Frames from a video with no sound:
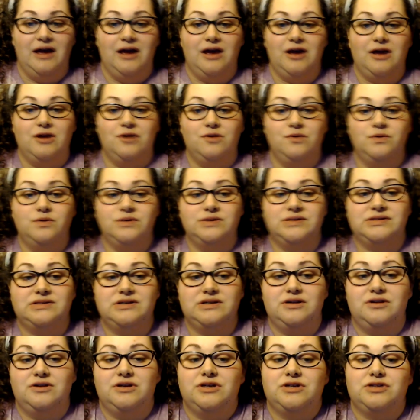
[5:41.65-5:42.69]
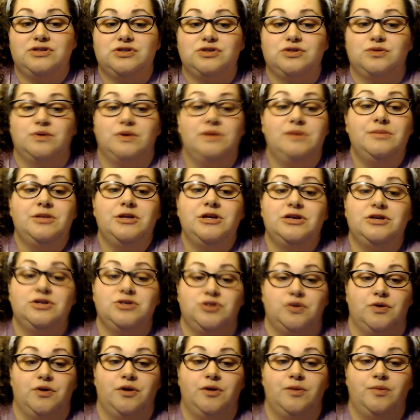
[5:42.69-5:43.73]
It was still extremely
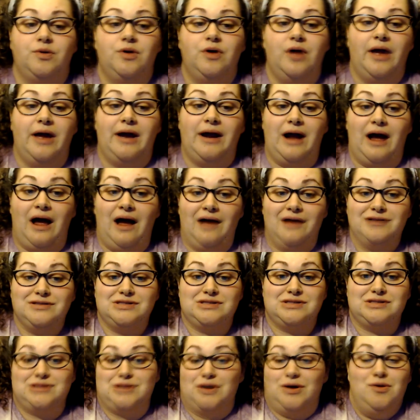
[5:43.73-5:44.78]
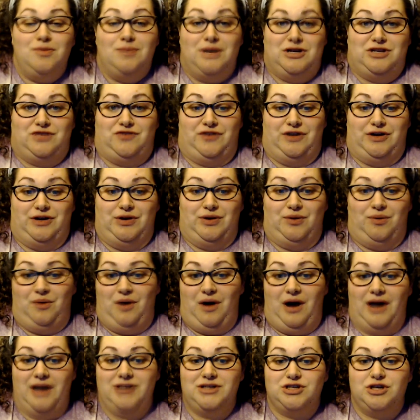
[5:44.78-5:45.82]
enjoyable and so much fun to
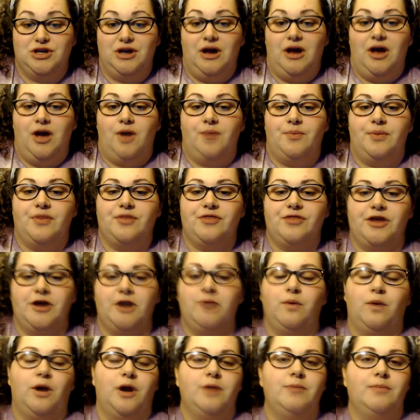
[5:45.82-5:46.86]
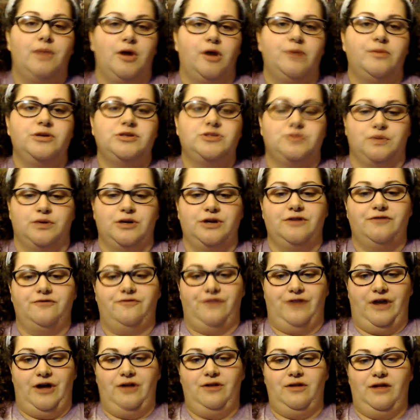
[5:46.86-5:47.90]
watch, but there were moments where it
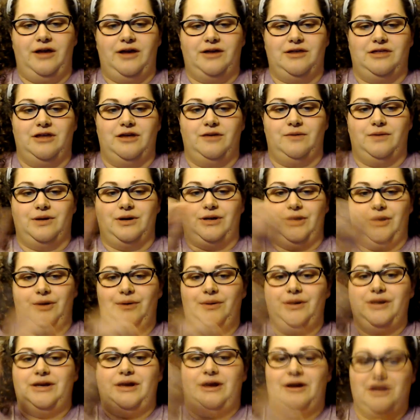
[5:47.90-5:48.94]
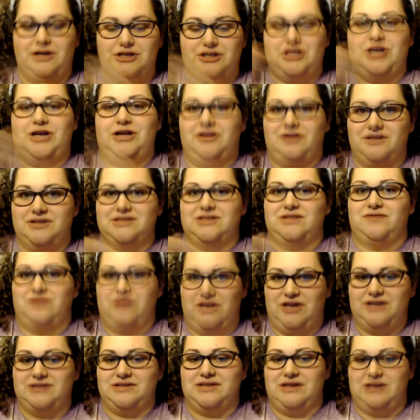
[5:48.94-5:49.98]
felt like they were going down a checklist of
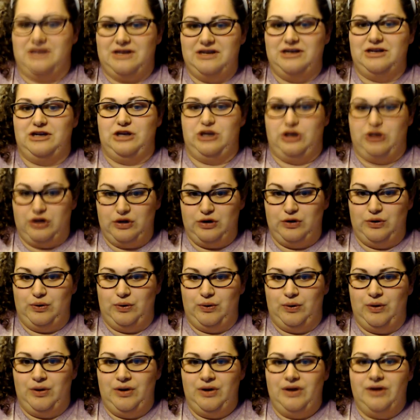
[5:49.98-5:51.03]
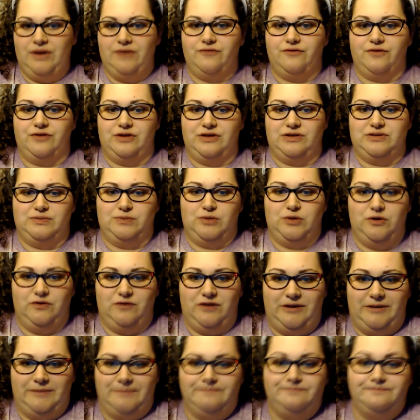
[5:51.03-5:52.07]
things they needed to do for this
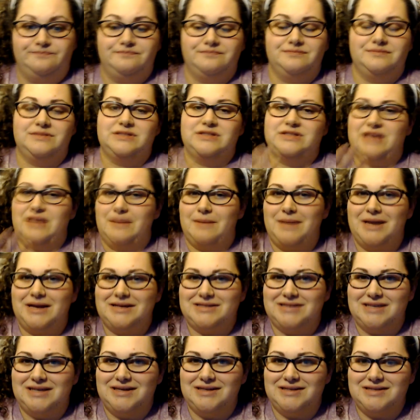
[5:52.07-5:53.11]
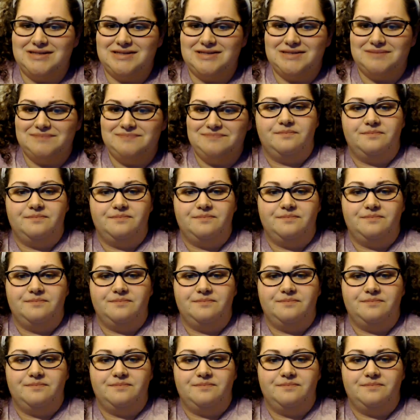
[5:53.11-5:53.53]
movie. Does that make sense?